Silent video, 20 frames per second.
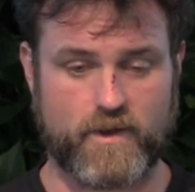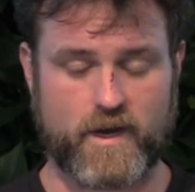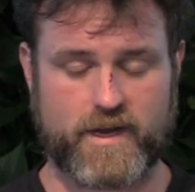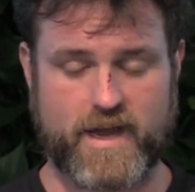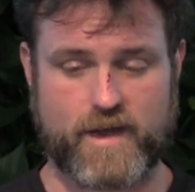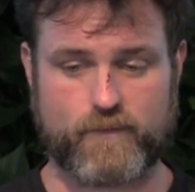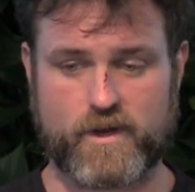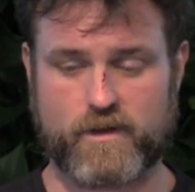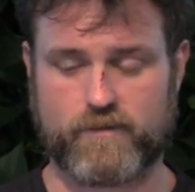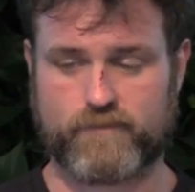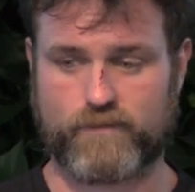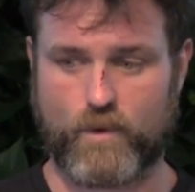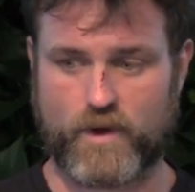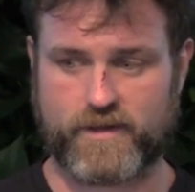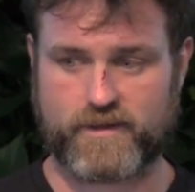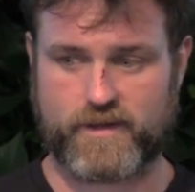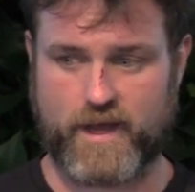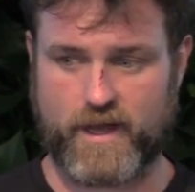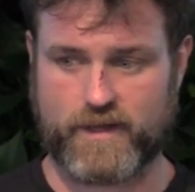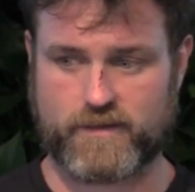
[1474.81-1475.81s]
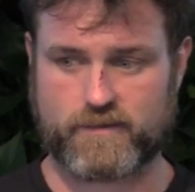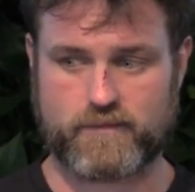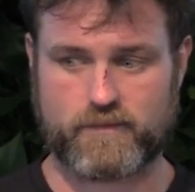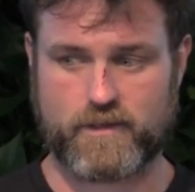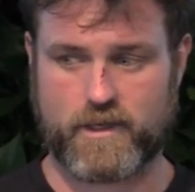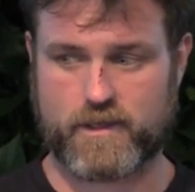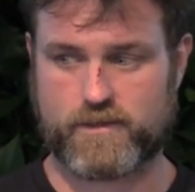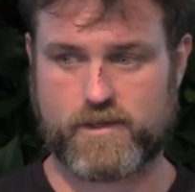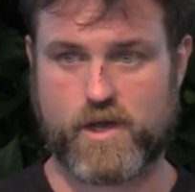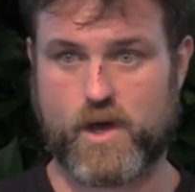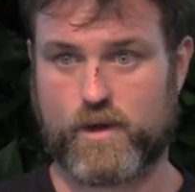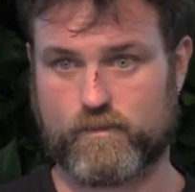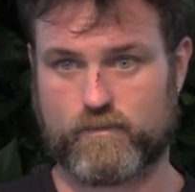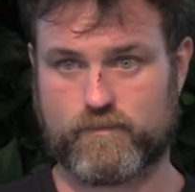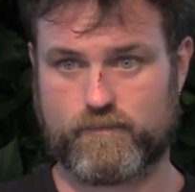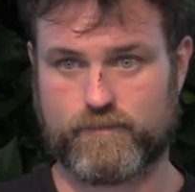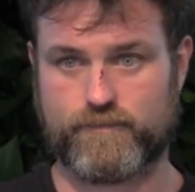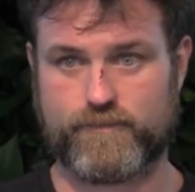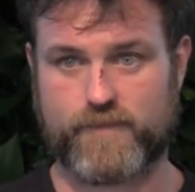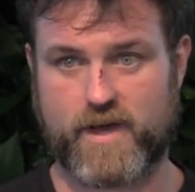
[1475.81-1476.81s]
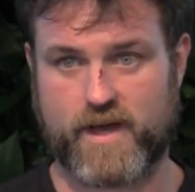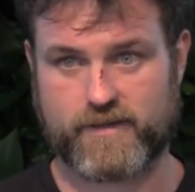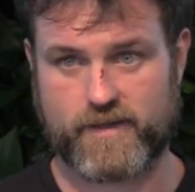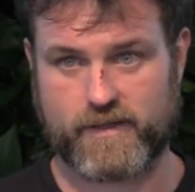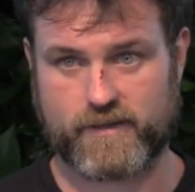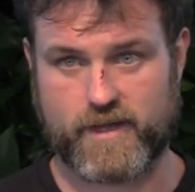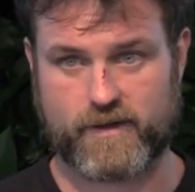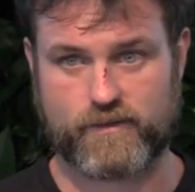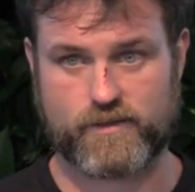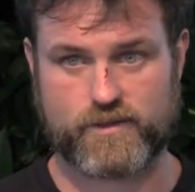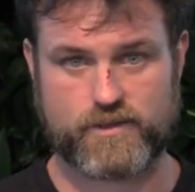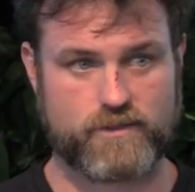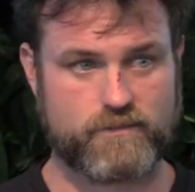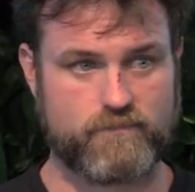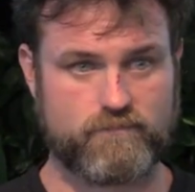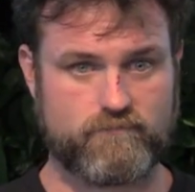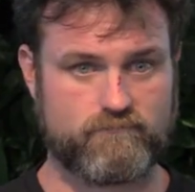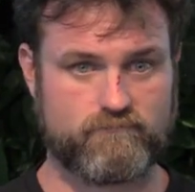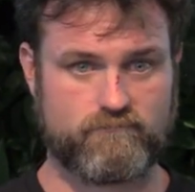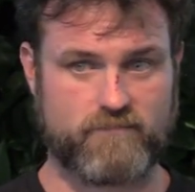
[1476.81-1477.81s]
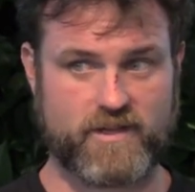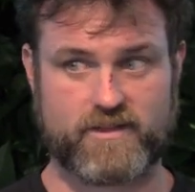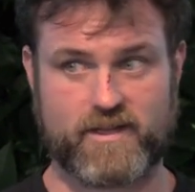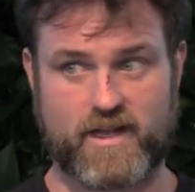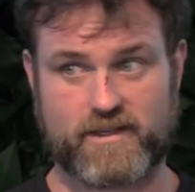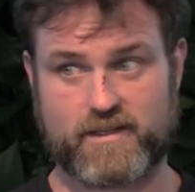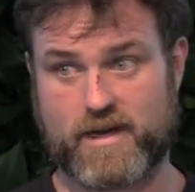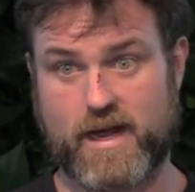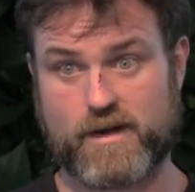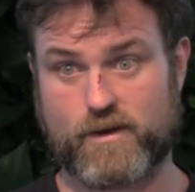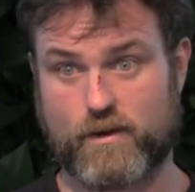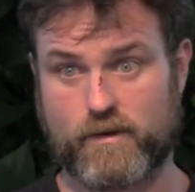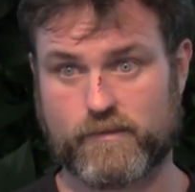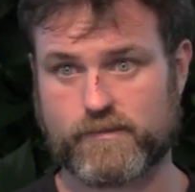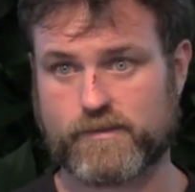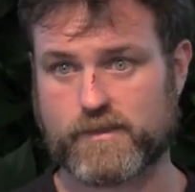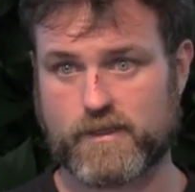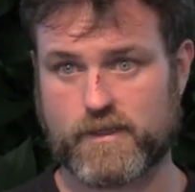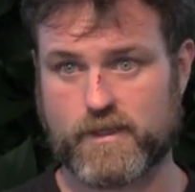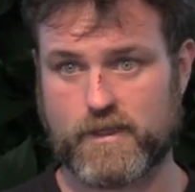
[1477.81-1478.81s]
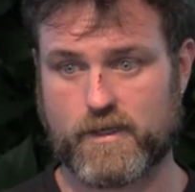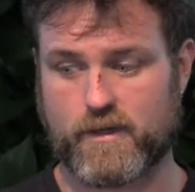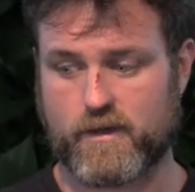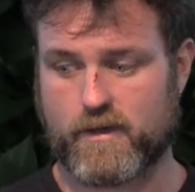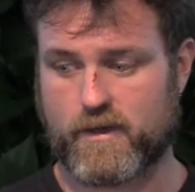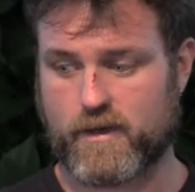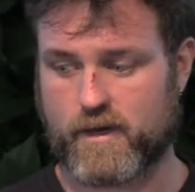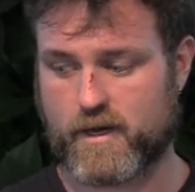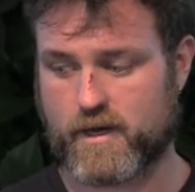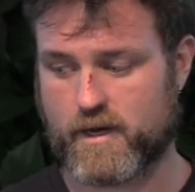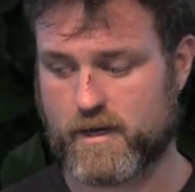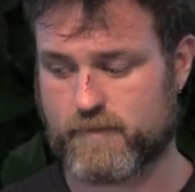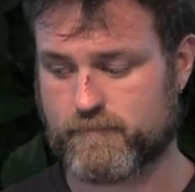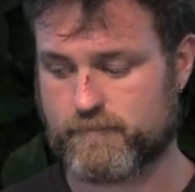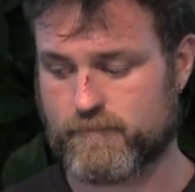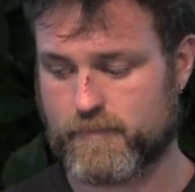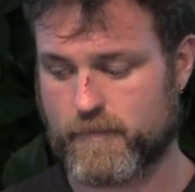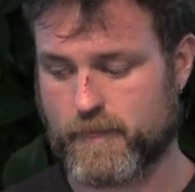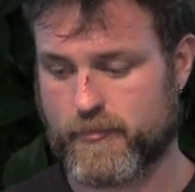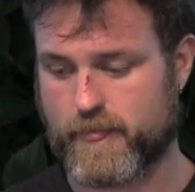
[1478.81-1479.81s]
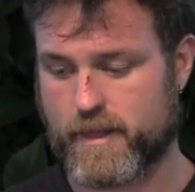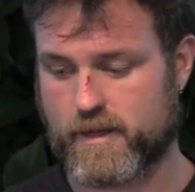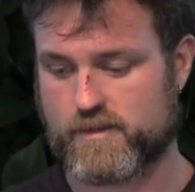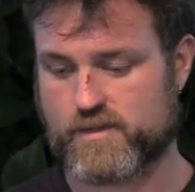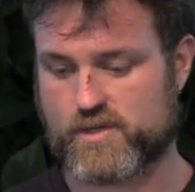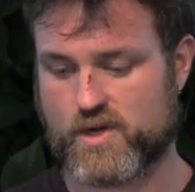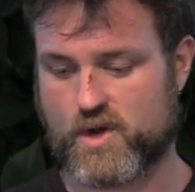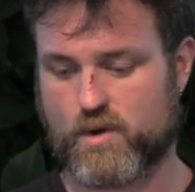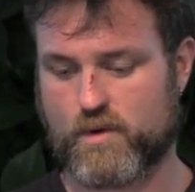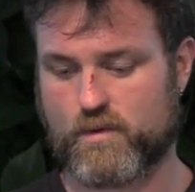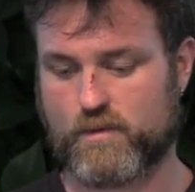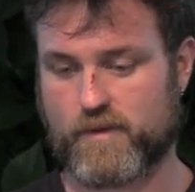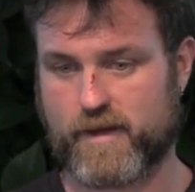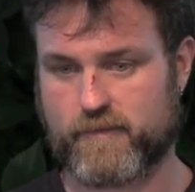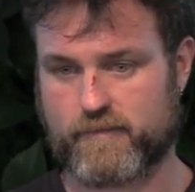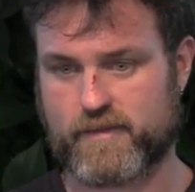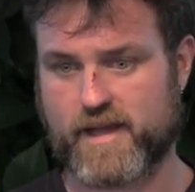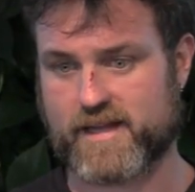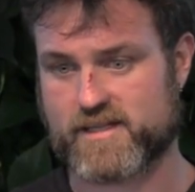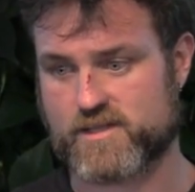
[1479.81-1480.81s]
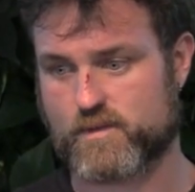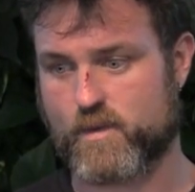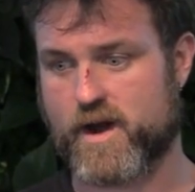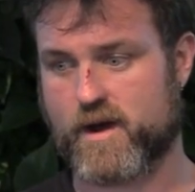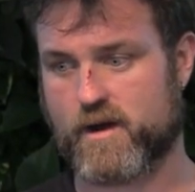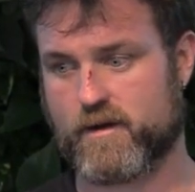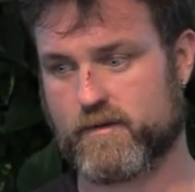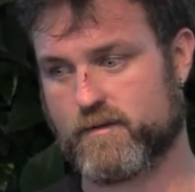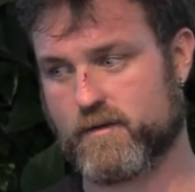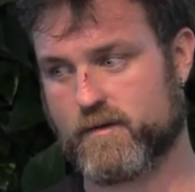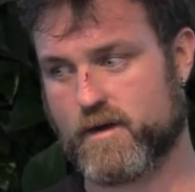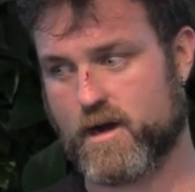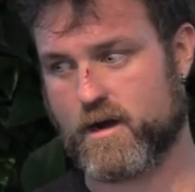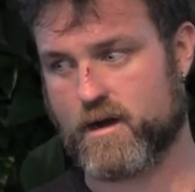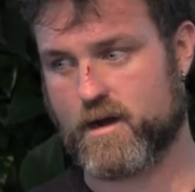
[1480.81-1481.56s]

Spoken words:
Can we avoid that? No, not in that language, but not that I know of. So that's where